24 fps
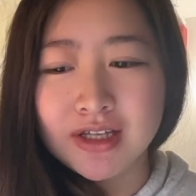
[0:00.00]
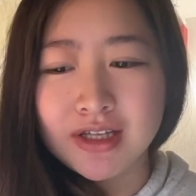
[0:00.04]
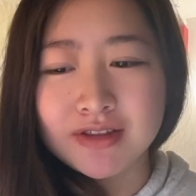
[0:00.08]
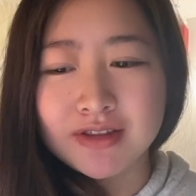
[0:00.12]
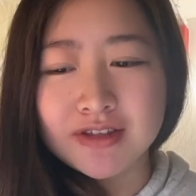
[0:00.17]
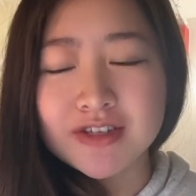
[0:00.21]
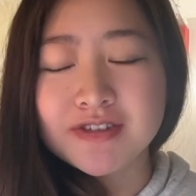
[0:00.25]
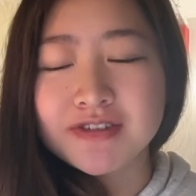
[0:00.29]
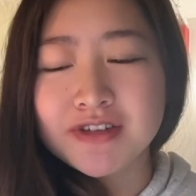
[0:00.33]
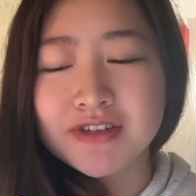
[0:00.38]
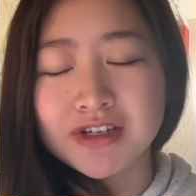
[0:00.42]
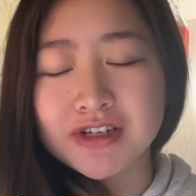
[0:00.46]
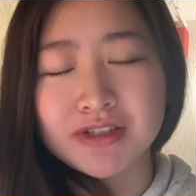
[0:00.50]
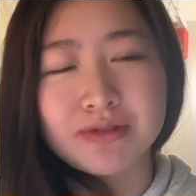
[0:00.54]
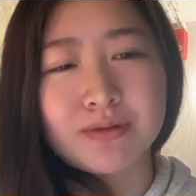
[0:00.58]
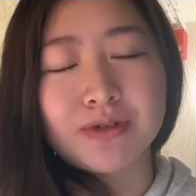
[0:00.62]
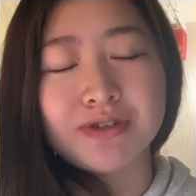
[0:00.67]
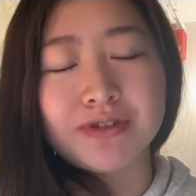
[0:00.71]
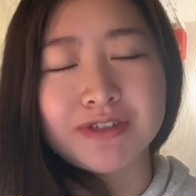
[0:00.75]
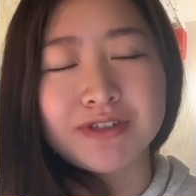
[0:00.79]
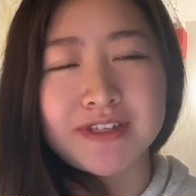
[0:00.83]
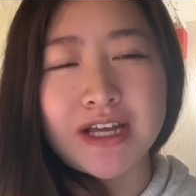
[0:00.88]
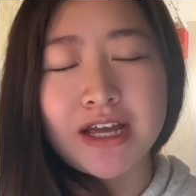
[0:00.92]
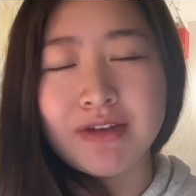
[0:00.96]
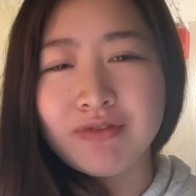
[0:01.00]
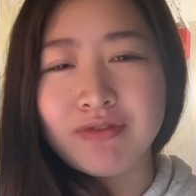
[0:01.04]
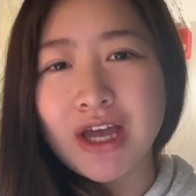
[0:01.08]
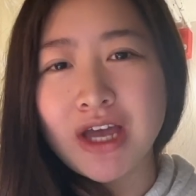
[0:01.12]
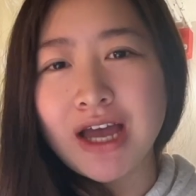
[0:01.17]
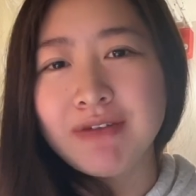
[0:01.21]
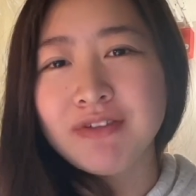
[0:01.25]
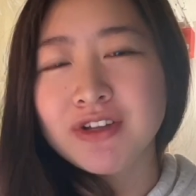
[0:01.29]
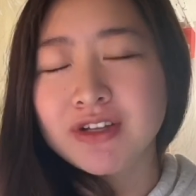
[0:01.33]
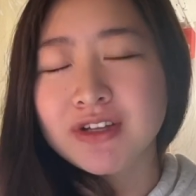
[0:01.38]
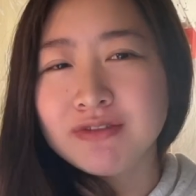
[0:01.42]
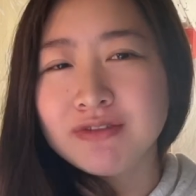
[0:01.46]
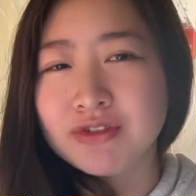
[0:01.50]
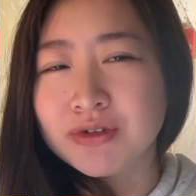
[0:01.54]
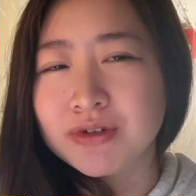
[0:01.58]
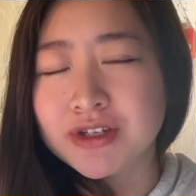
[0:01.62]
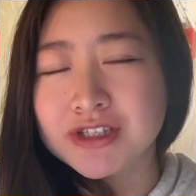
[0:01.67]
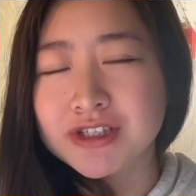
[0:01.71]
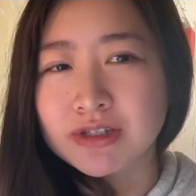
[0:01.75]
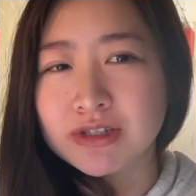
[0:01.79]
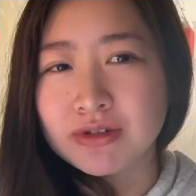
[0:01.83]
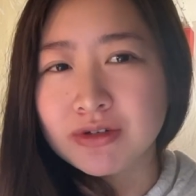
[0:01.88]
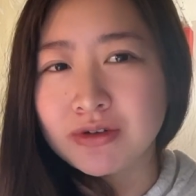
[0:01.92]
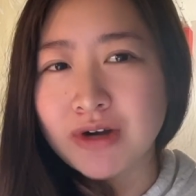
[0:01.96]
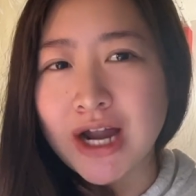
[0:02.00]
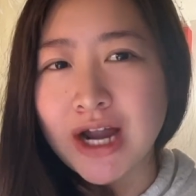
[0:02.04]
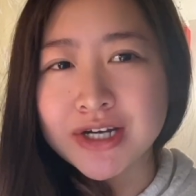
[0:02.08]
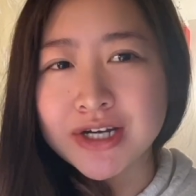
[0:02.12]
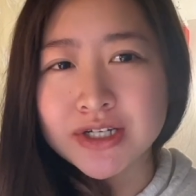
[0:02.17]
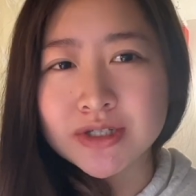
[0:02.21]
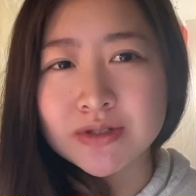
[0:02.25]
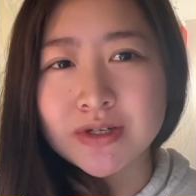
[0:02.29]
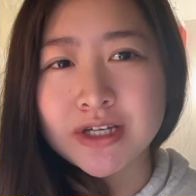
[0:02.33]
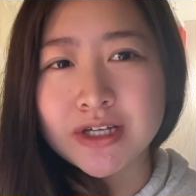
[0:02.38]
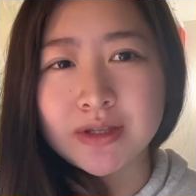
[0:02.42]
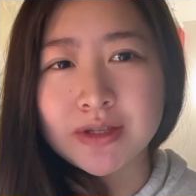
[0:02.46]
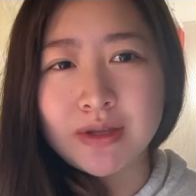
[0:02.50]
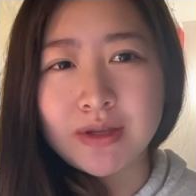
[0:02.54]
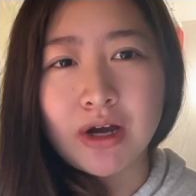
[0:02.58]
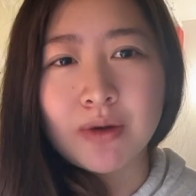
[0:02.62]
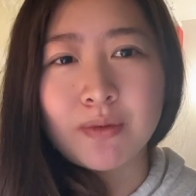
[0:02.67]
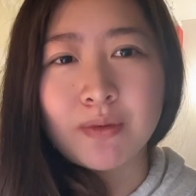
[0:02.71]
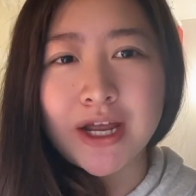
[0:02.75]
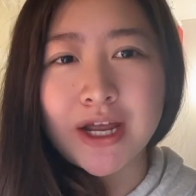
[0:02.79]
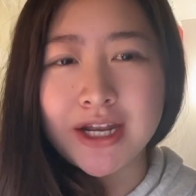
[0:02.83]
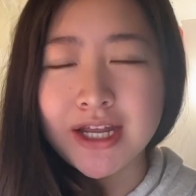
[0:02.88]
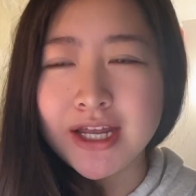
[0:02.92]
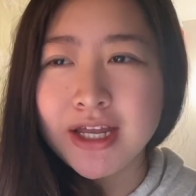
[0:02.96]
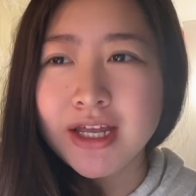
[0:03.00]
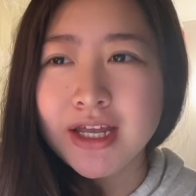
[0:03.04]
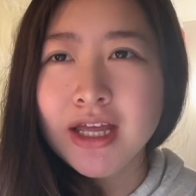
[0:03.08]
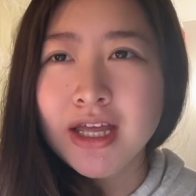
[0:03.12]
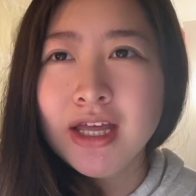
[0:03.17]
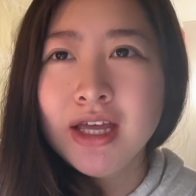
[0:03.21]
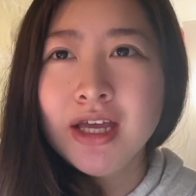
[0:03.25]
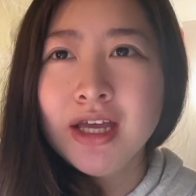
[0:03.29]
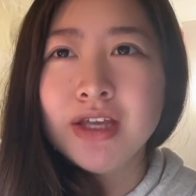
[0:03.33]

this year's rule is that if you have enough units to graduate already,